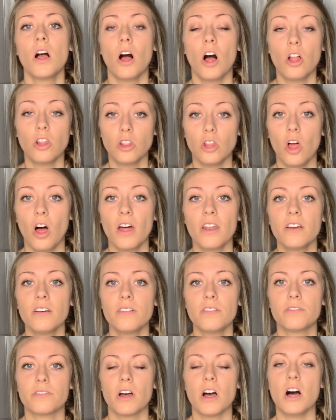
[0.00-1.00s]
A lot
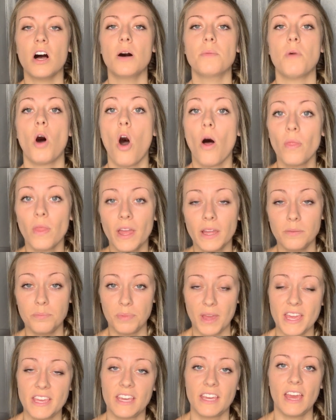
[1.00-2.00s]
of online
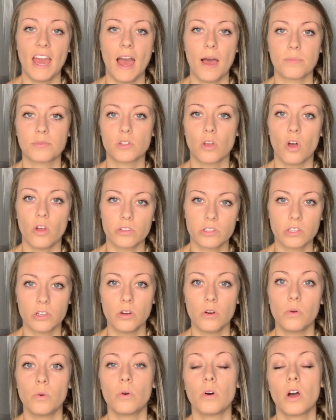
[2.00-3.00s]
banking apps
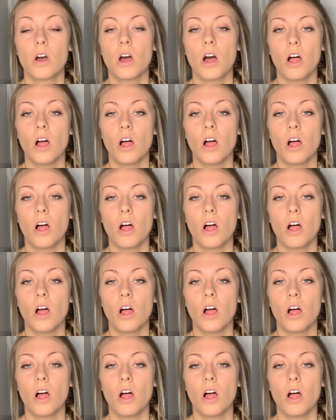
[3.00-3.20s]
also